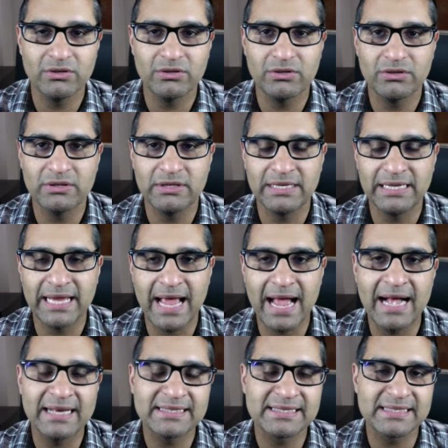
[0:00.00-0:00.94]
the
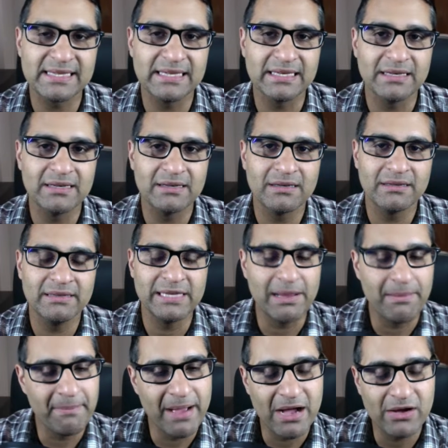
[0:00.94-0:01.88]

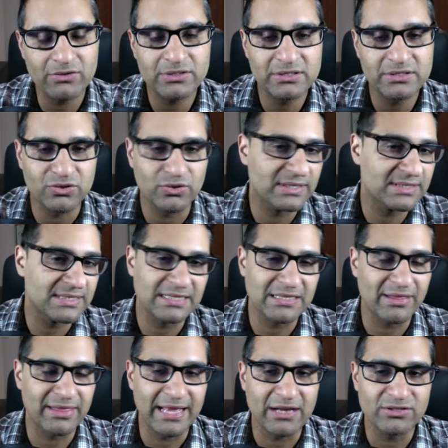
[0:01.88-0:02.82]
amount, so let's say it's
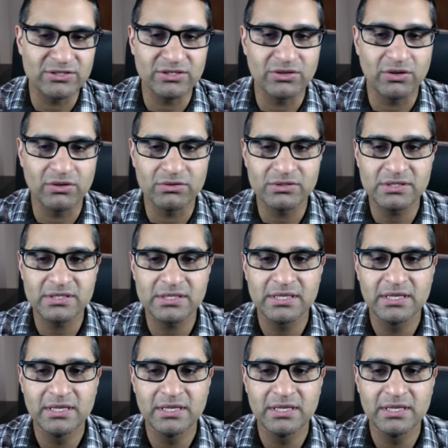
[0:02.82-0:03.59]
$1,000,